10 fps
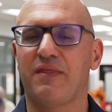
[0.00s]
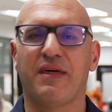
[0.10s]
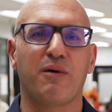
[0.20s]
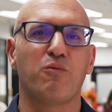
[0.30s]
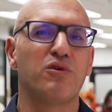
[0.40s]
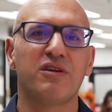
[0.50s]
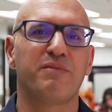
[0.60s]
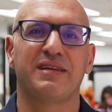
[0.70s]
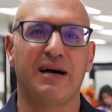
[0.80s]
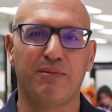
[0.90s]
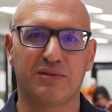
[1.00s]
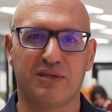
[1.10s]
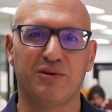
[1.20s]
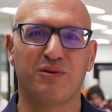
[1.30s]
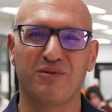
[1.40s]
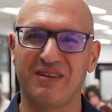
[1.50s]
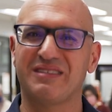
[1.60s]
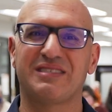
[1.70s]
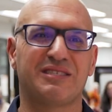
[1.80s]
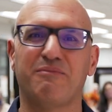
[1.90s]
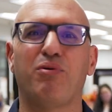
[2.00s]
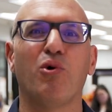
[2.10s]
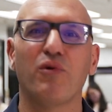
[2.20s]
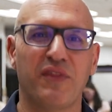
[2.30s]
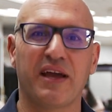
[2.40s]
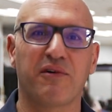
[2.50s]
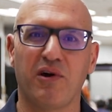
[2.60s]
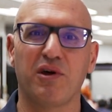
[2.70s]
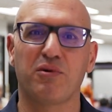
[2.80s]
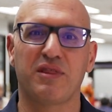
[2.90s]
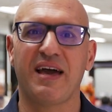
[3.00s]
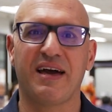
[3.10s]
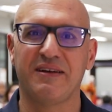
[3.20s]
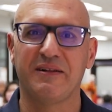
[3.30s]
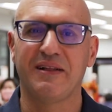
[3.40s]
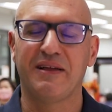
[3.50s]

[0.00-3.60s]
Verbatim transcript: they wouldn't have been able to support that growth without